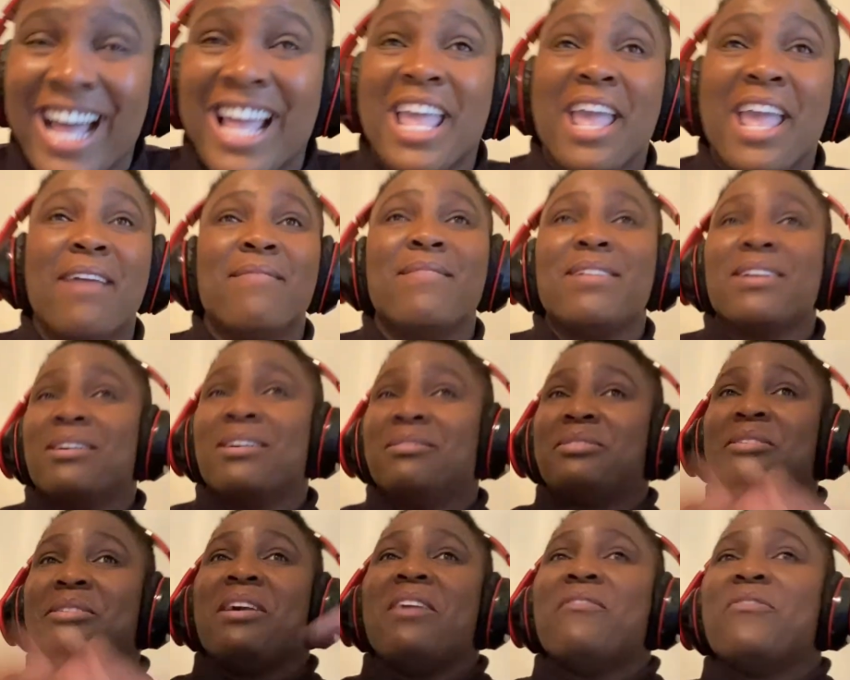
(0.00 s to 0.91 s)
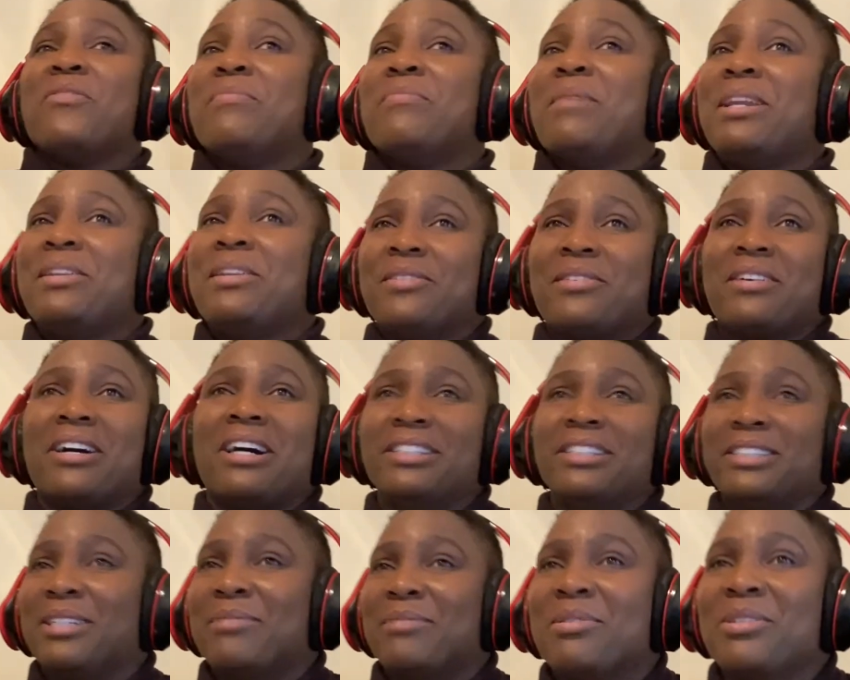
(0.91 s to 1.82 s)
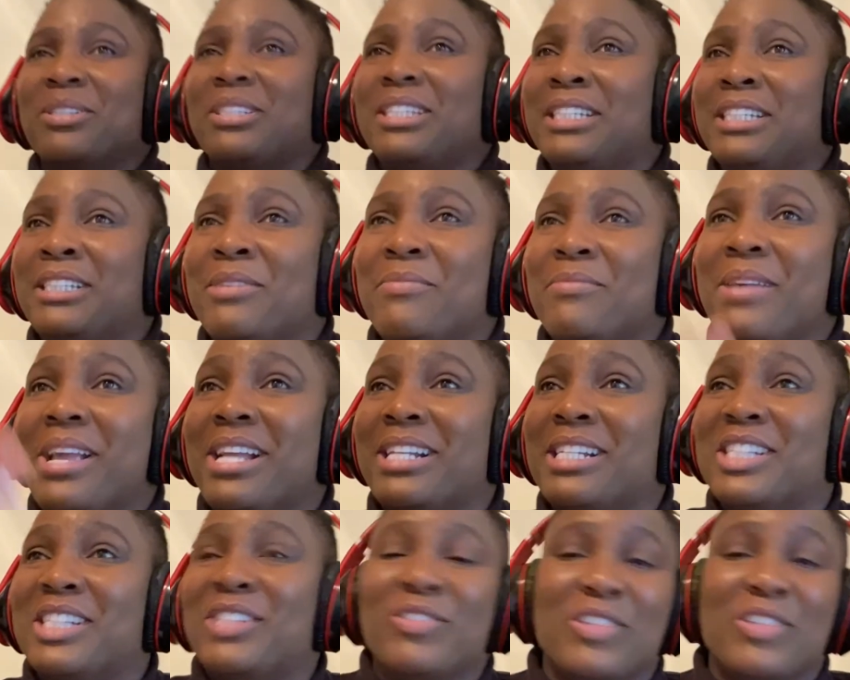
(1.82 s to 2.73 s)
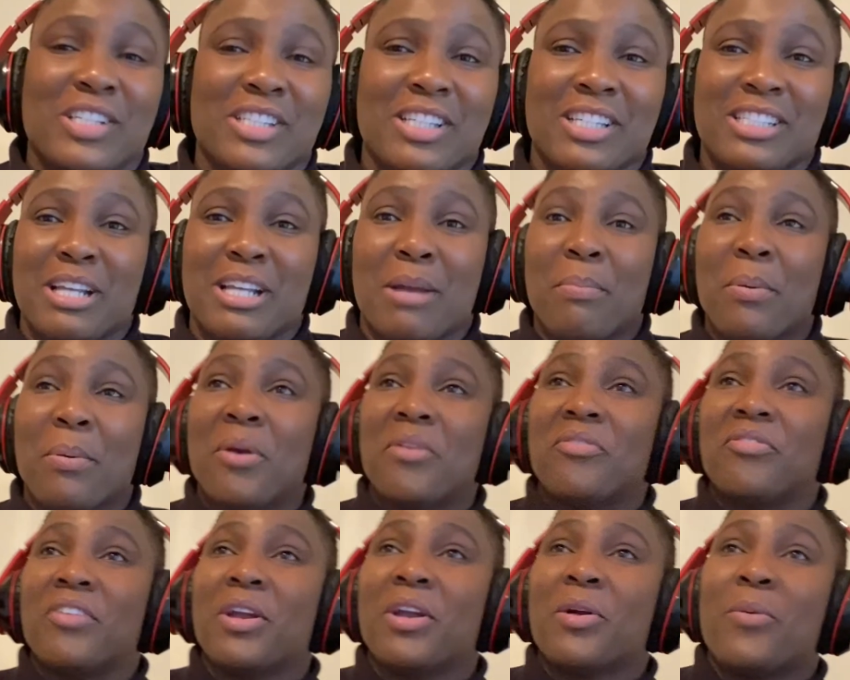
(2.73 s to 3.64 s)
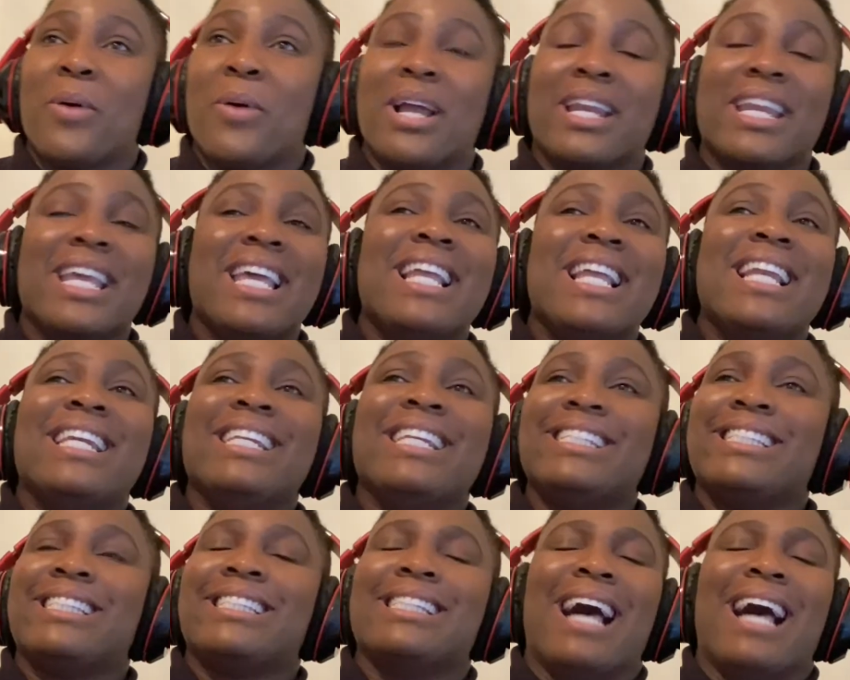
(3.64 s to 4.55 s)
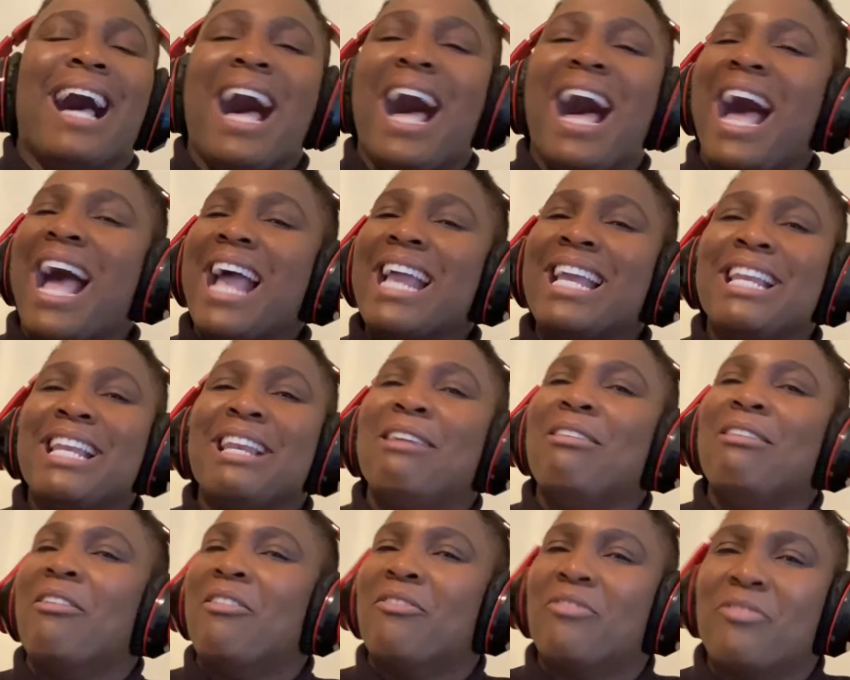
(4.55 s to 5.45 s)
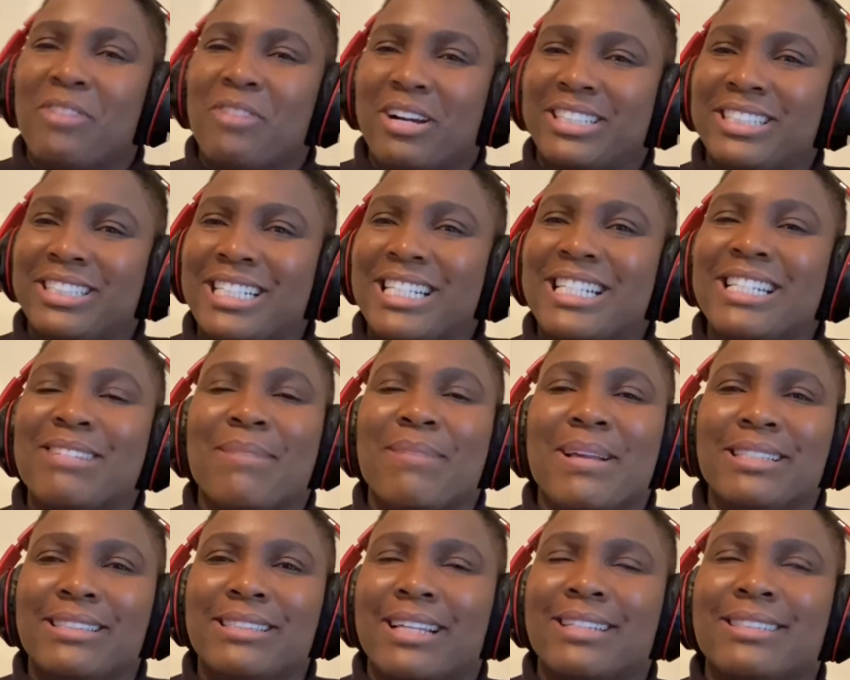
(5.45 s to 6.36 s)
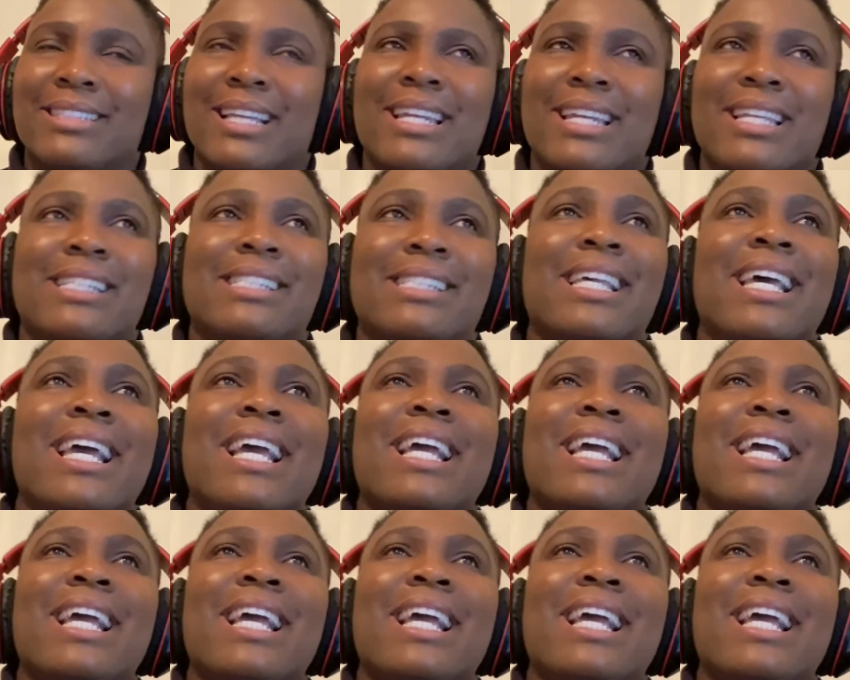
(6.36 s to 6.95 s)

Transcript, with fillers: Big up to everybody who contributed to make this video such a perfect one. Listen, I love watching Pentatonix.